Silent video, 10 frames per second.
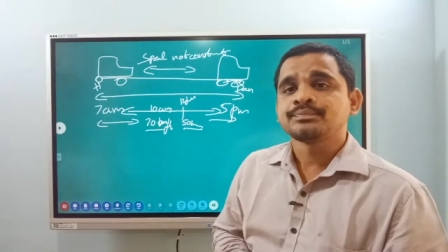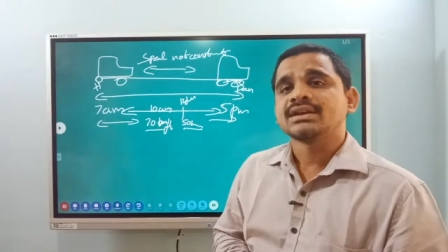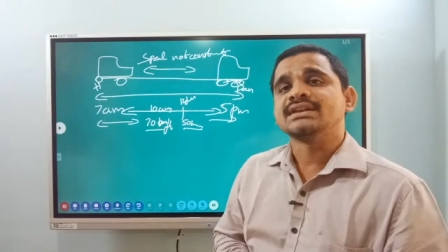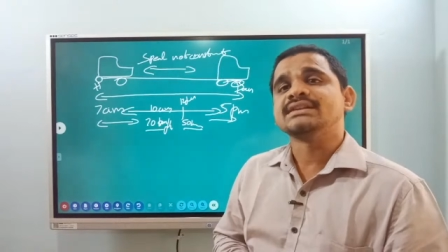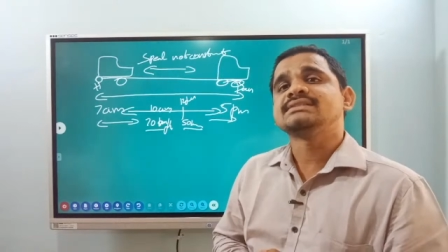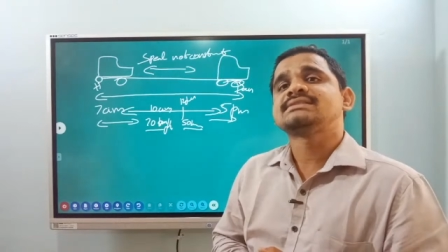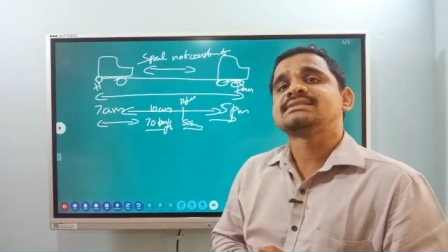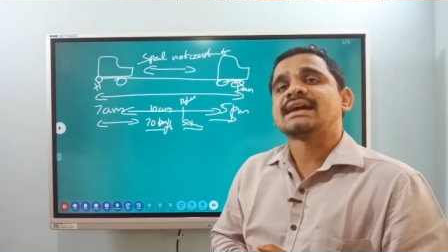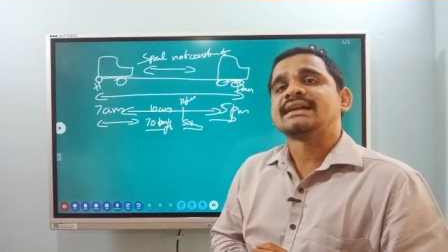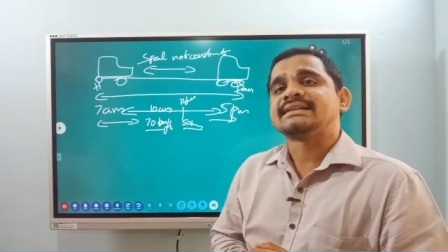
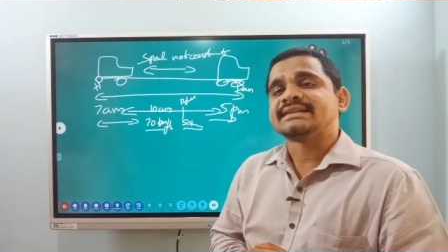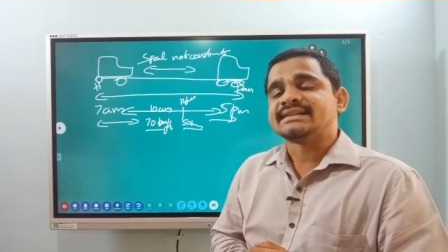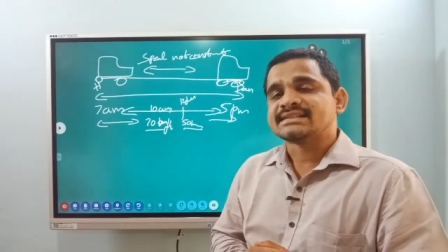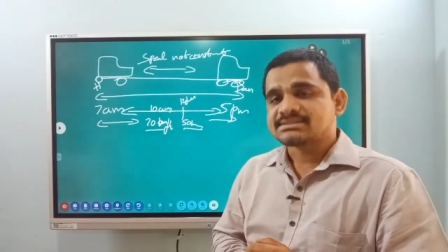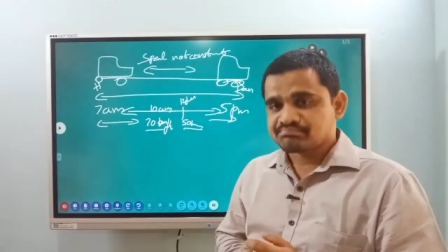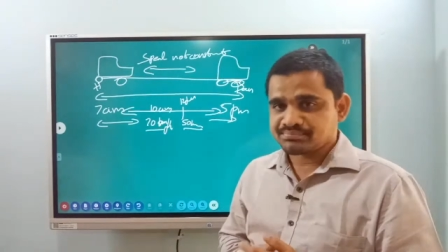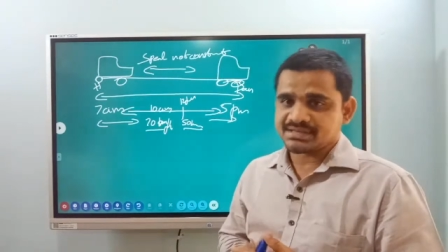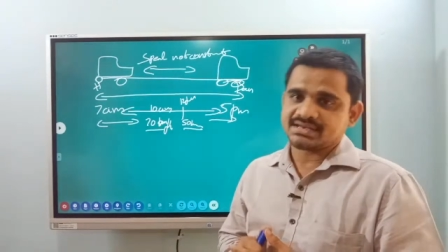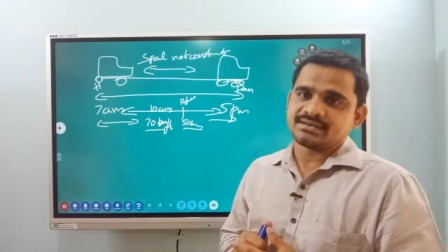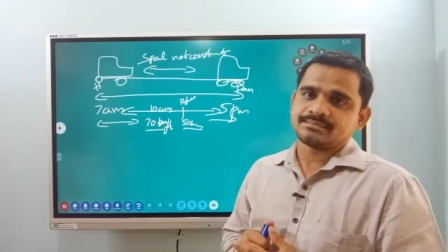Instantaneous
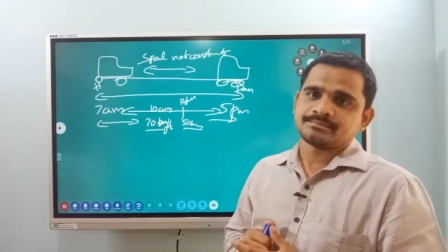speed.